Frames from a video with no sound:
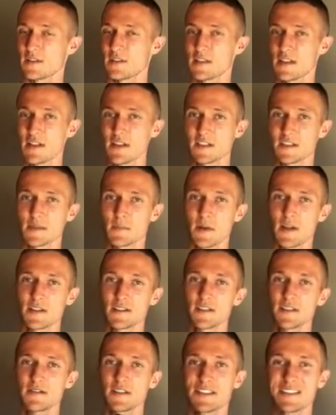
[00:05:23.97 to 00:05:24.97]
It's
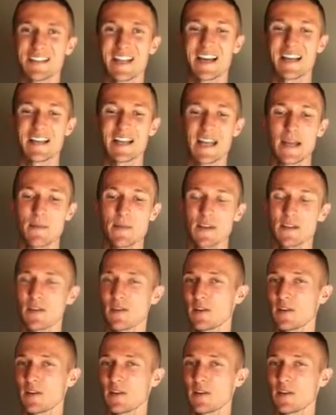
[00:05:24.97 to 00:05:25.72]
inexpensive, it's dynamic,